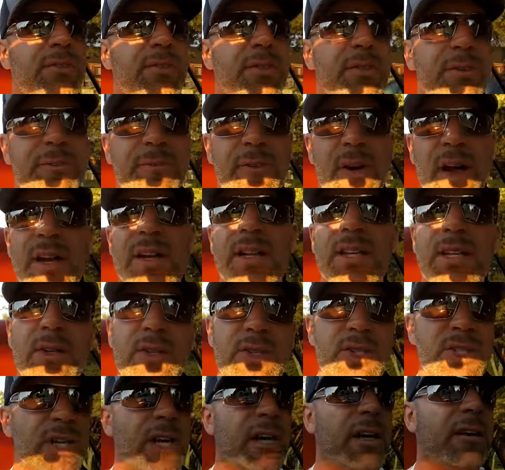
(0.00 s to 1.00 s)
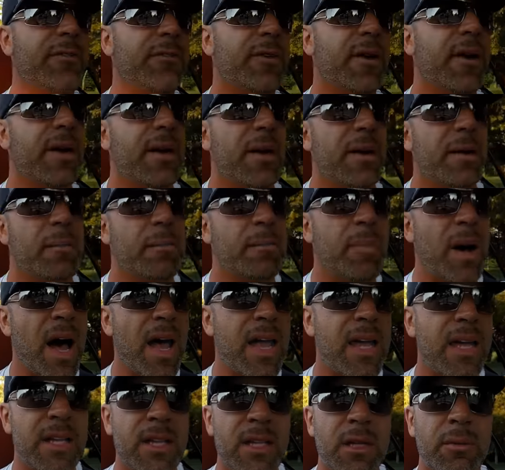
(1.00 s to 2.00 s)
If you're finding yourself
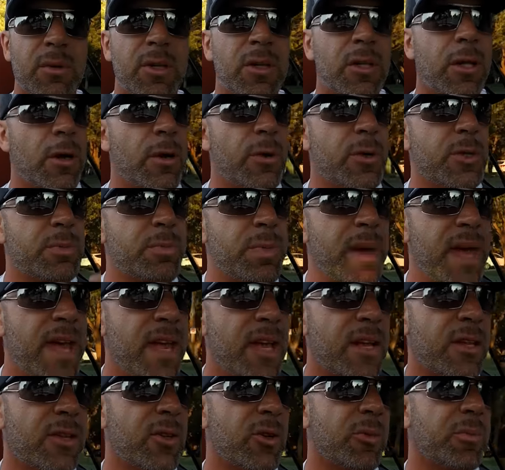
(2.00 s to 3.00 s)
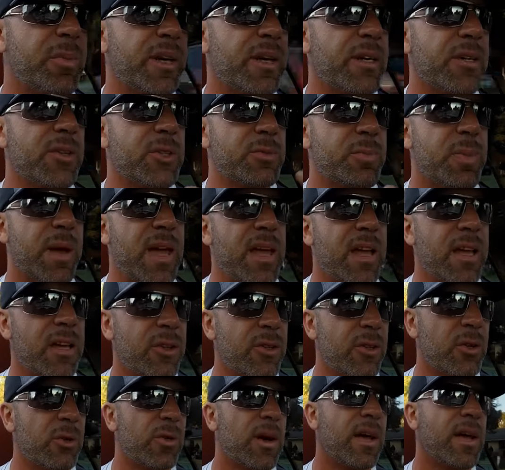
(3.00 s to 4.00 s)
buying them clothes, paying their bills,
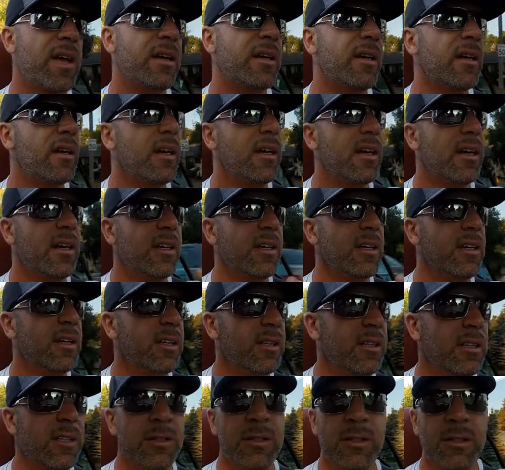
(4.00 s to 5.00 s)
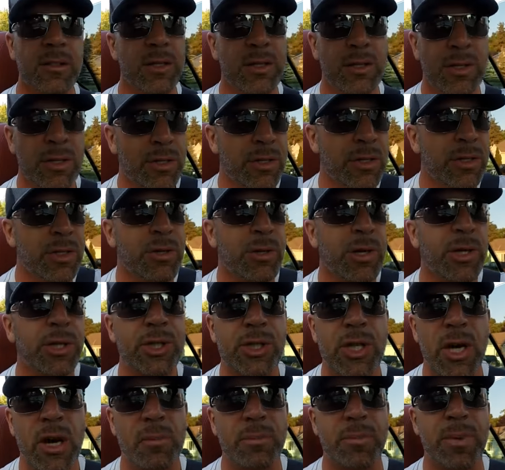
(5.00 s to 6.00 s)
paying their rent, you're a
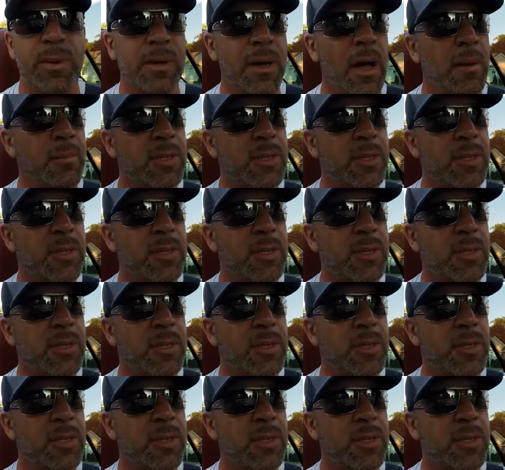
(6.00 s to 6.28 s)
chump.